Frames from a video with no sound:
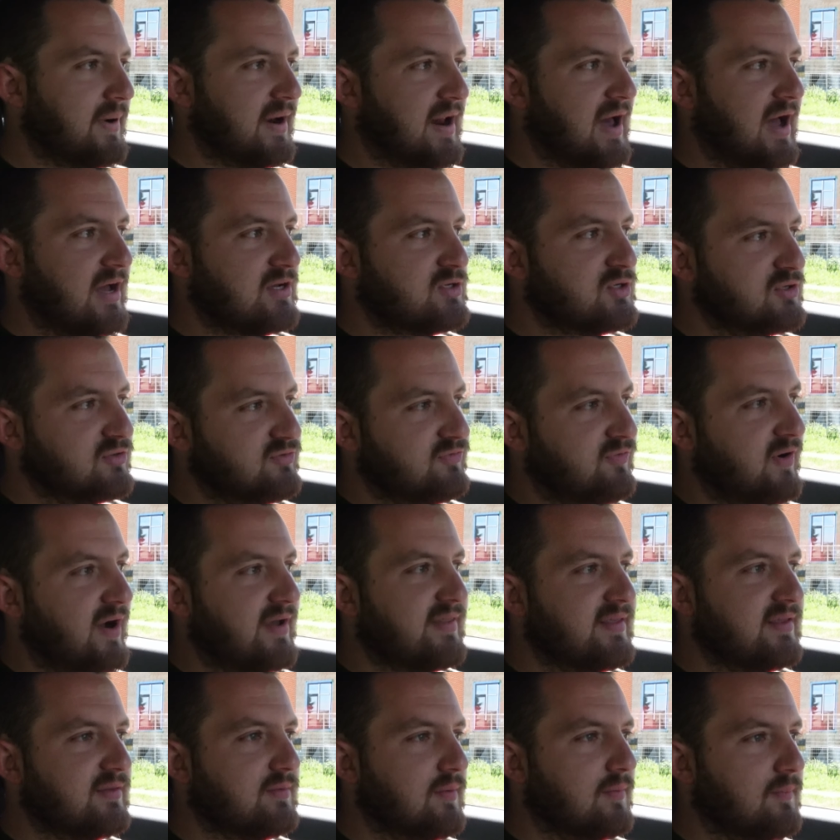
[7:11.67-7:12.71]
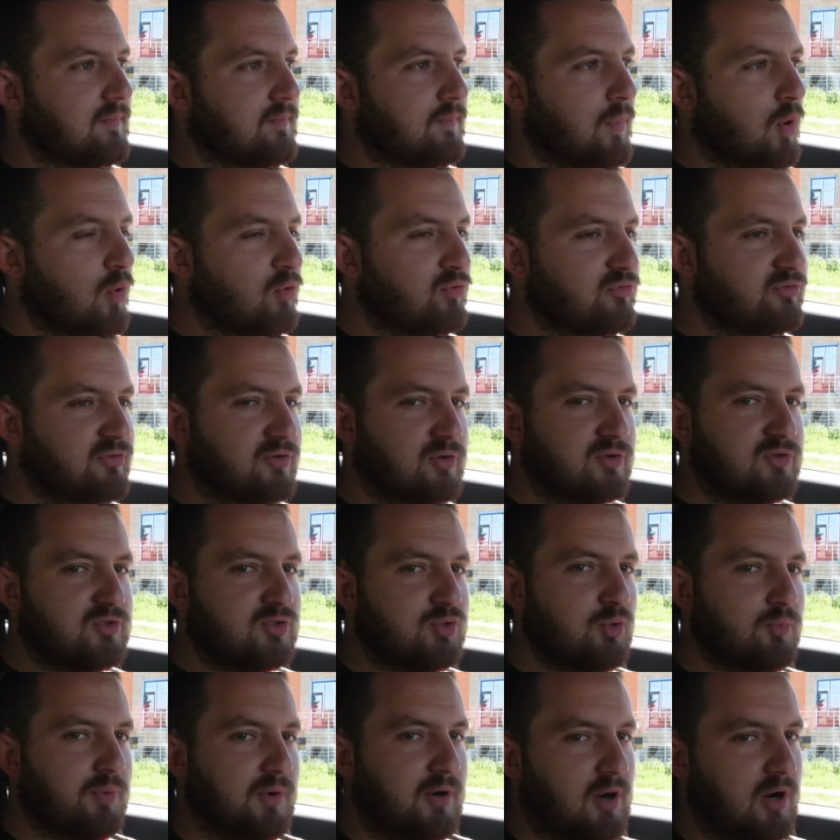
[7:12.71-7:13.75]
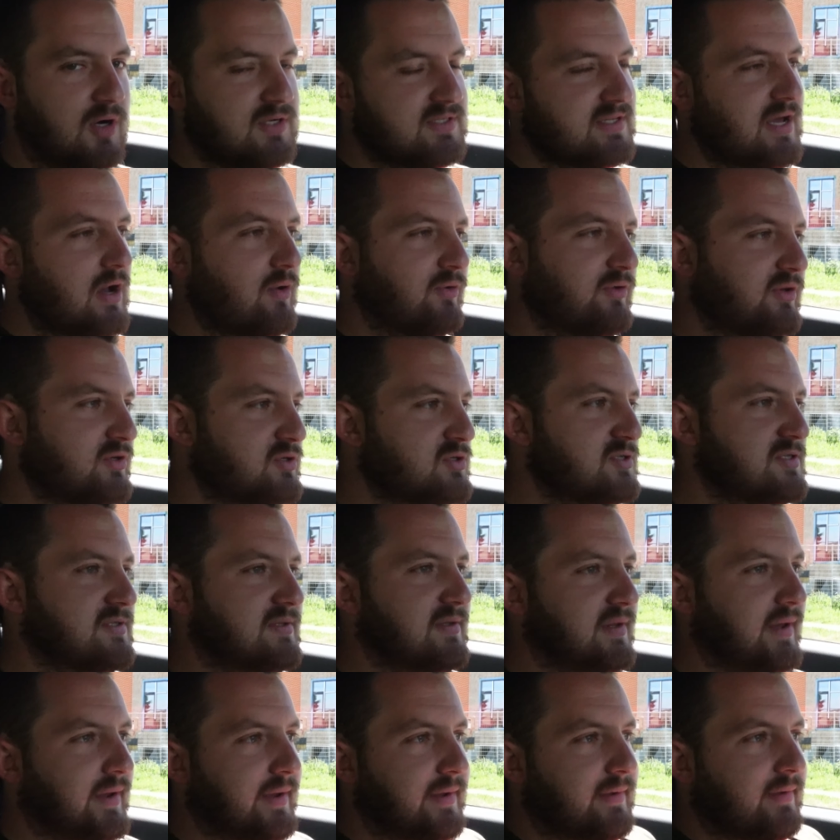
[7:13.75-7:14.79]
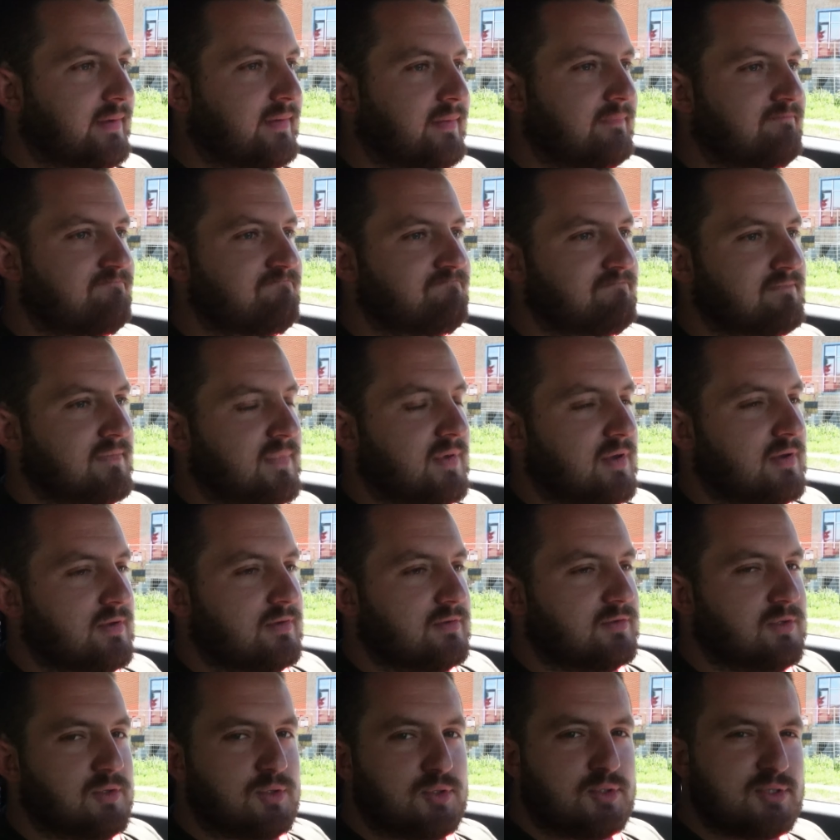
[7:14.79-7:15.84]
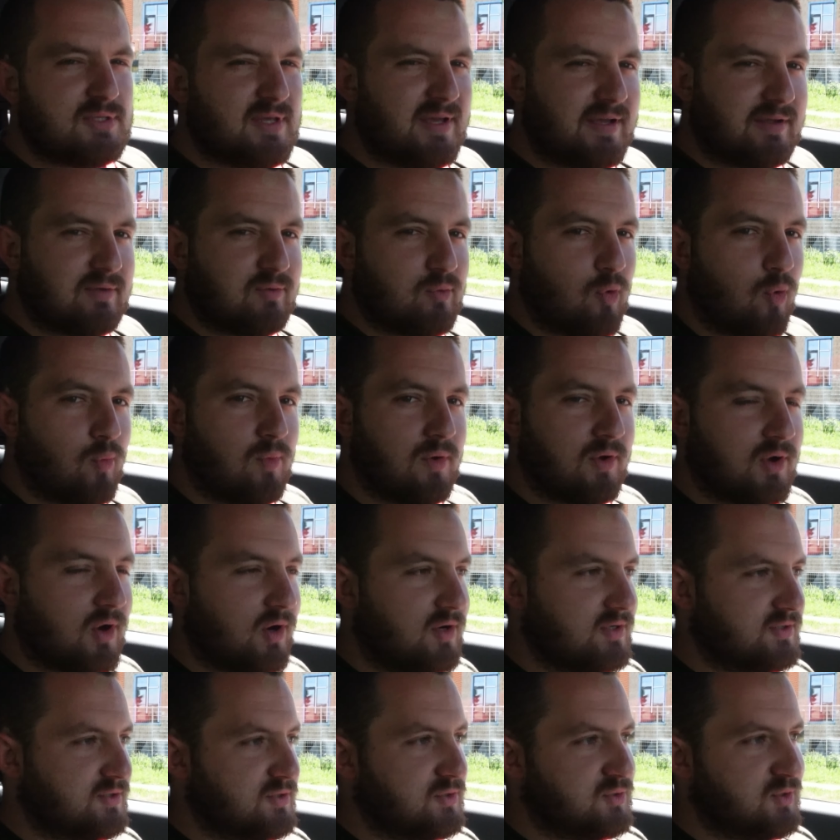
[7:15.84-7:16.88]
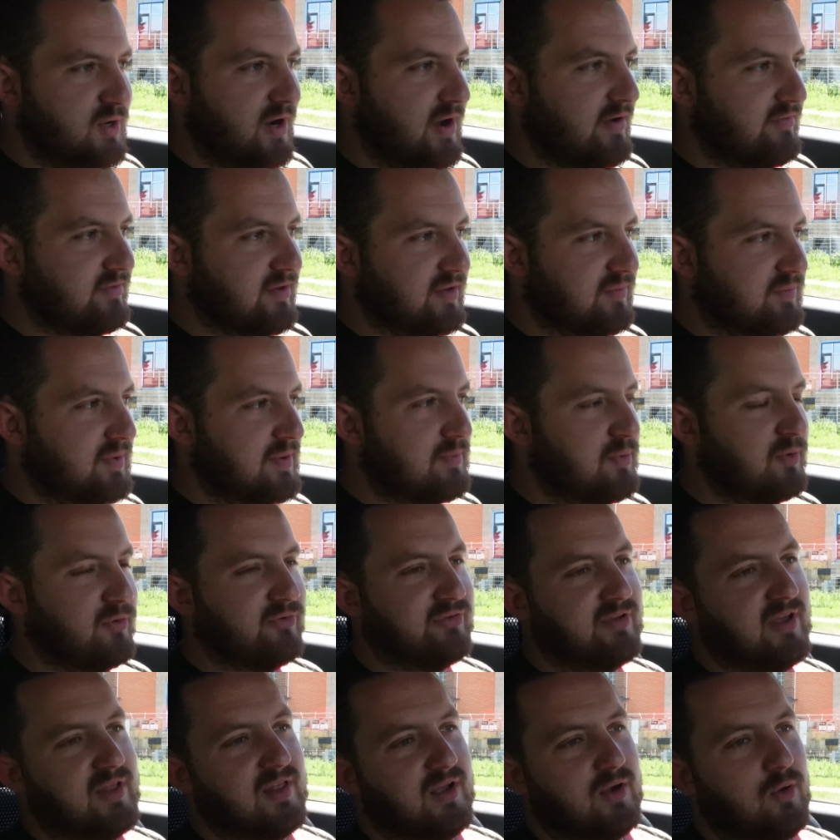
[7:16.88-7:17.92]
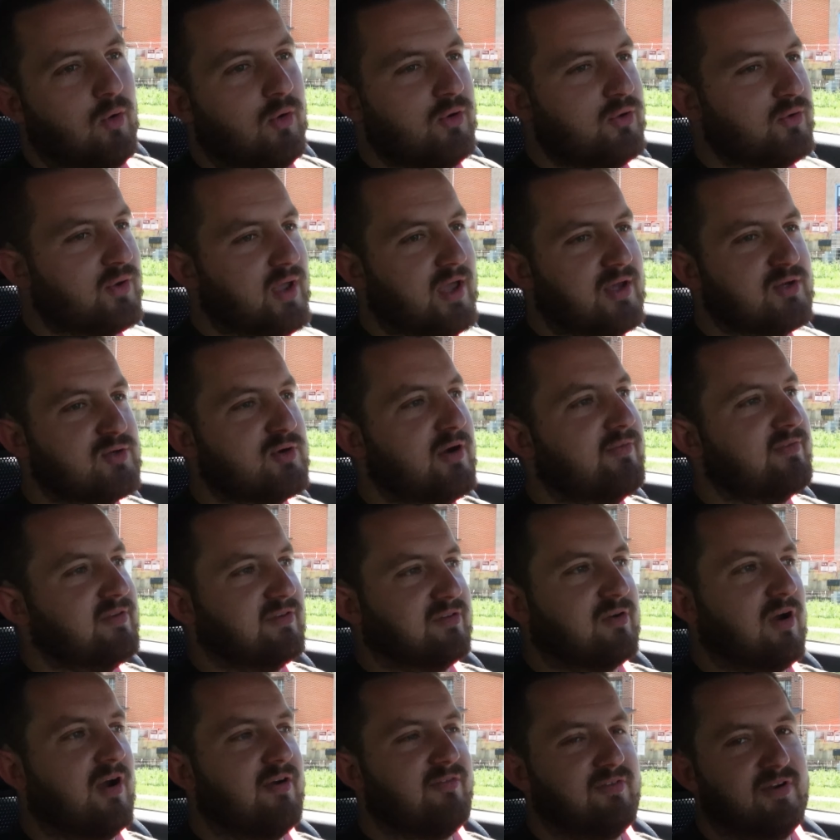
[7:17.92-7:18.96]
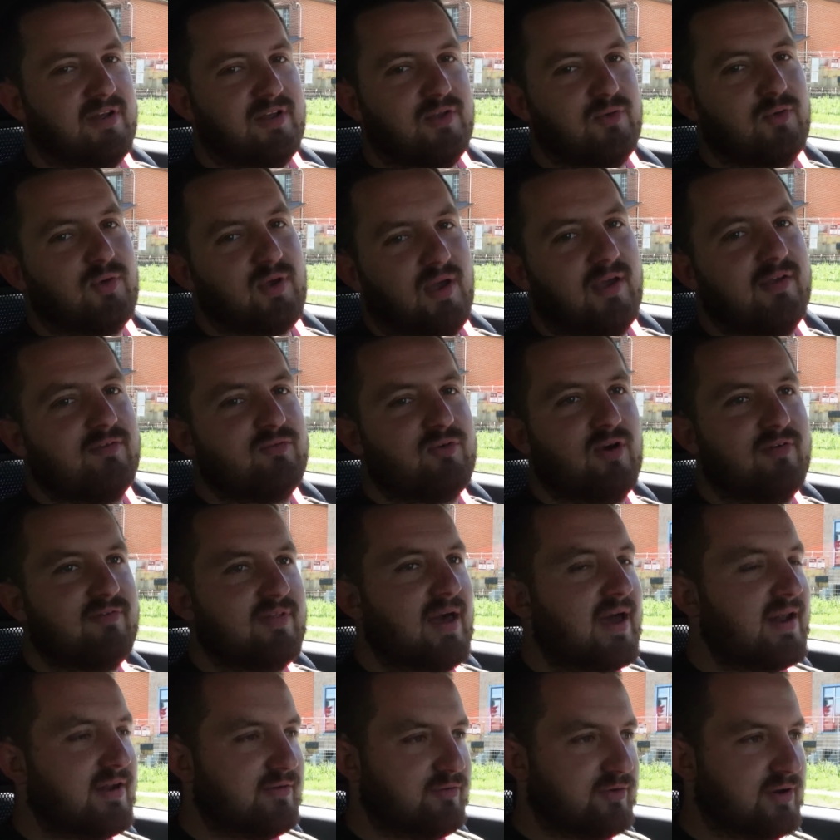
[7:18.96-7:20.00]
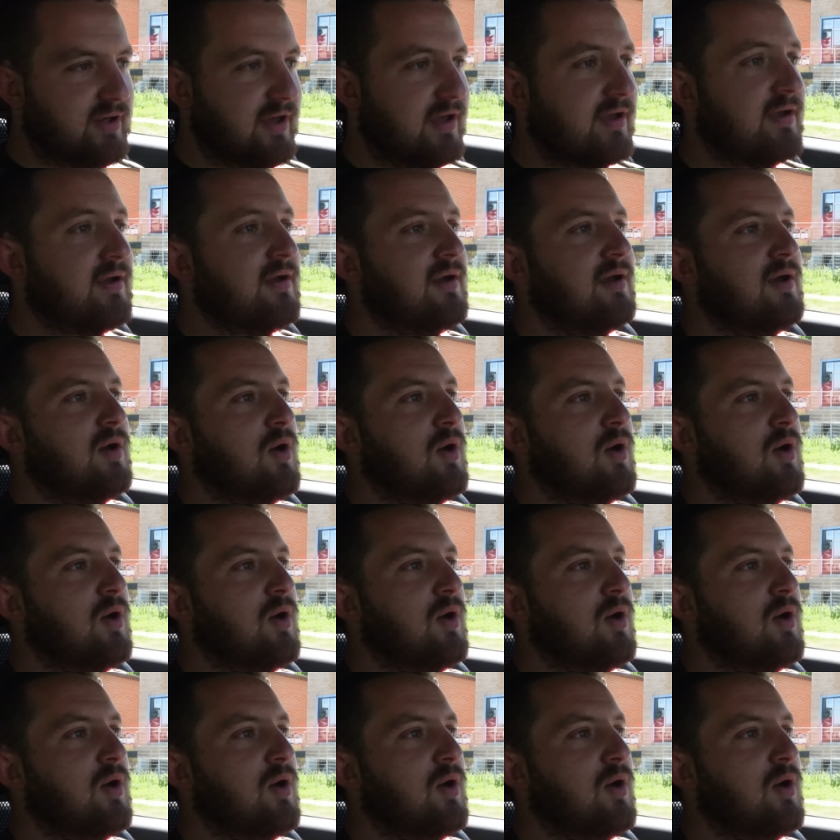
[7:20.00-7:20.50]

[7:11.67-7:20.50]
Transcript: But I just find that most supercars now, they're just like normal cars to drive. Like, people say like, oh, you can't drive this car every day, you can't drive that every day.